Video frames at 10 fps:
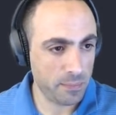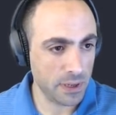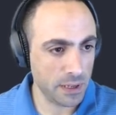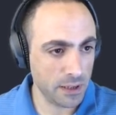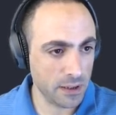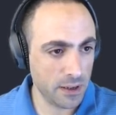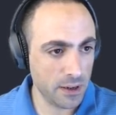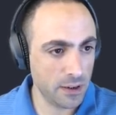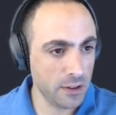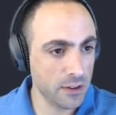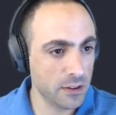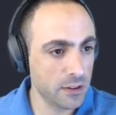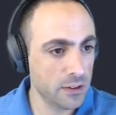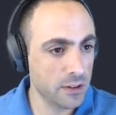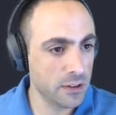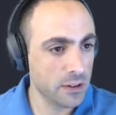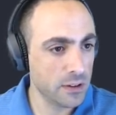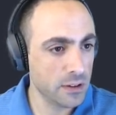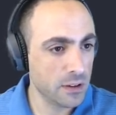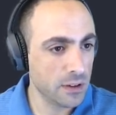panic error.
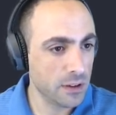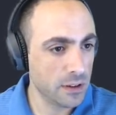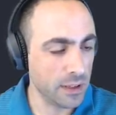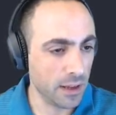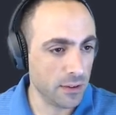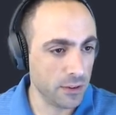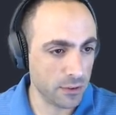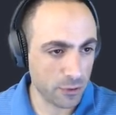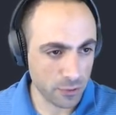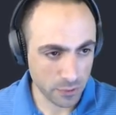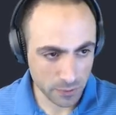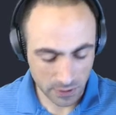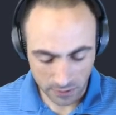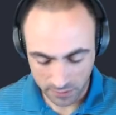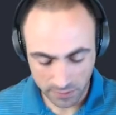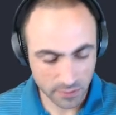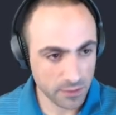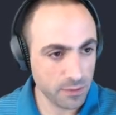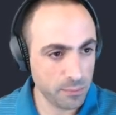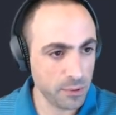Yeah, you're right.
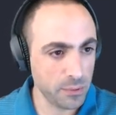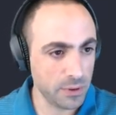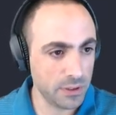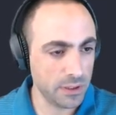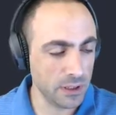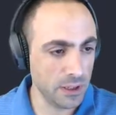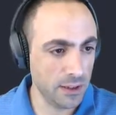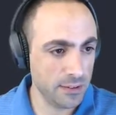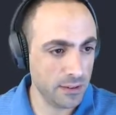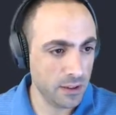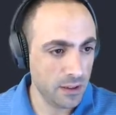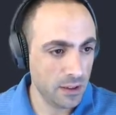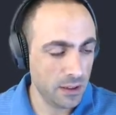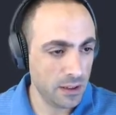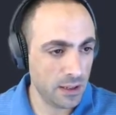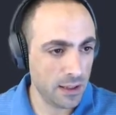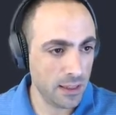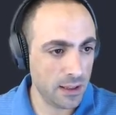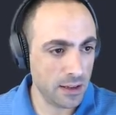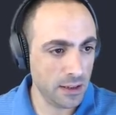BYTES. And
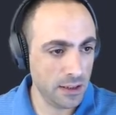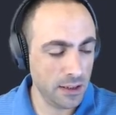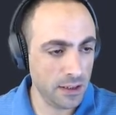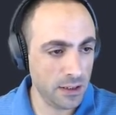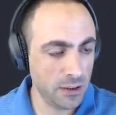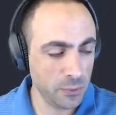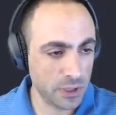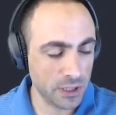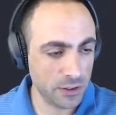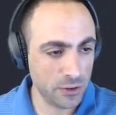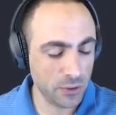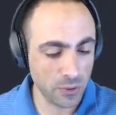then here we can do